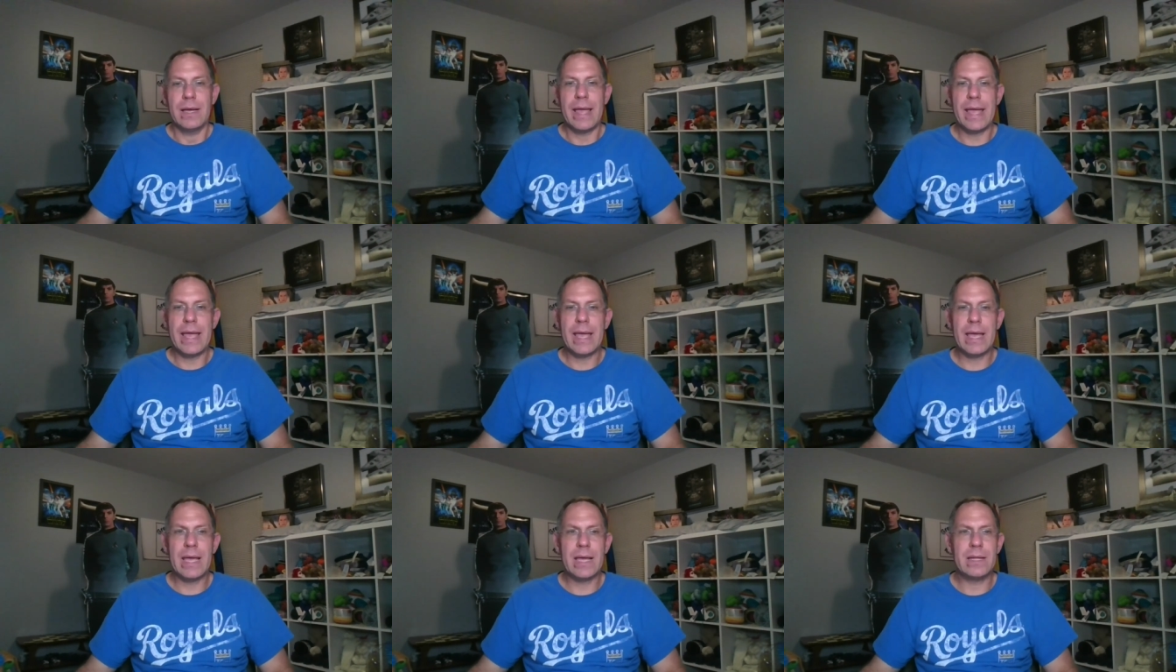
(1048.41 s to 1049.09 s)

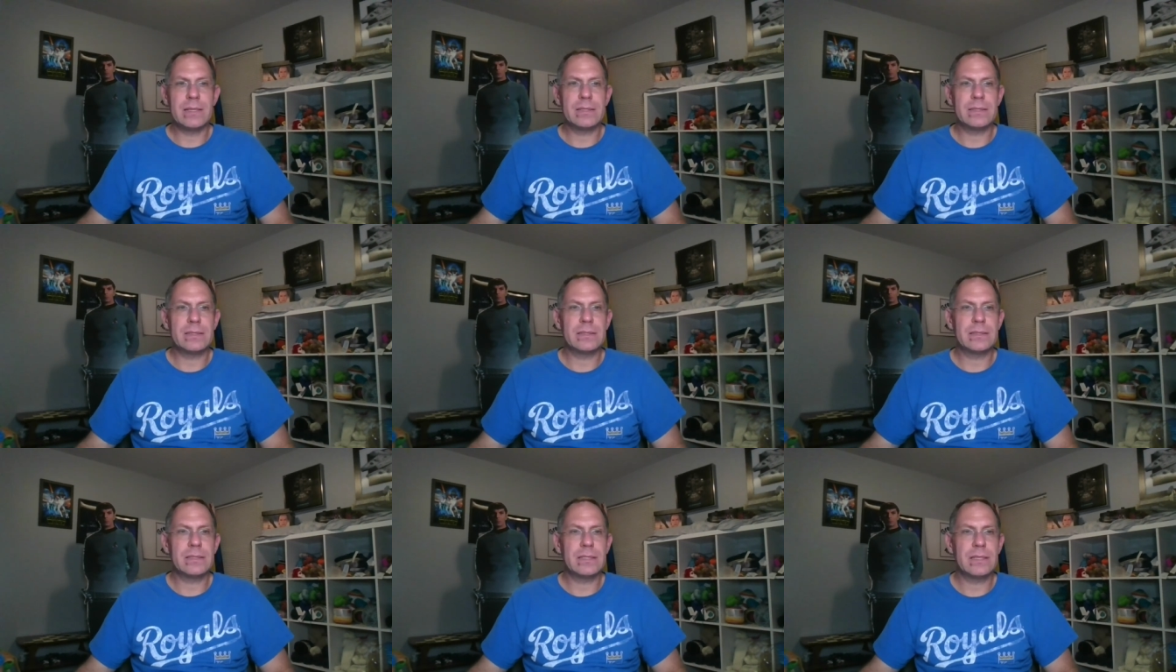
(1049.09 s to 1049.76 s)

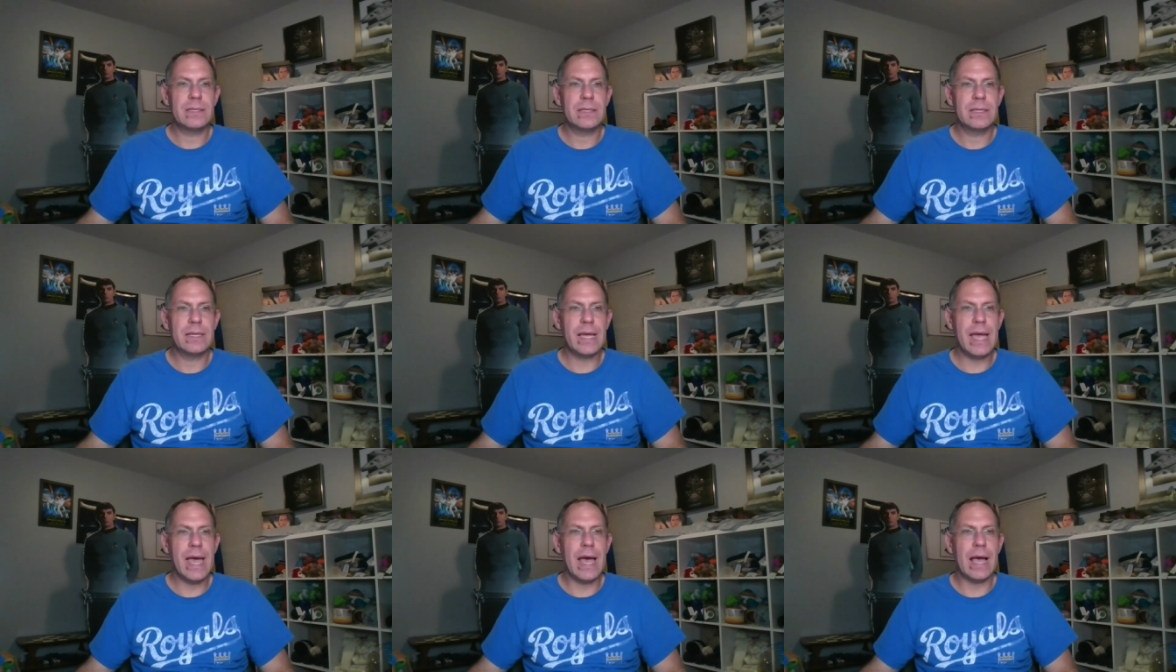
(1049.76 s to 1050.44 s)
And
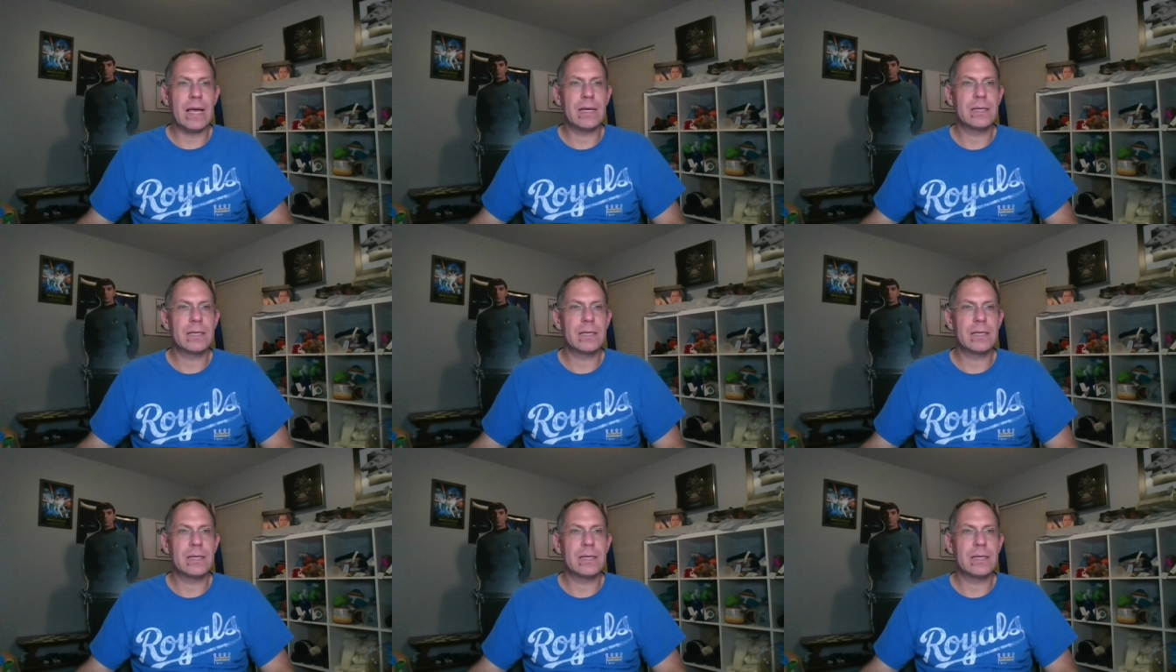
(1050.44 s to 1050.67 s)
yeah.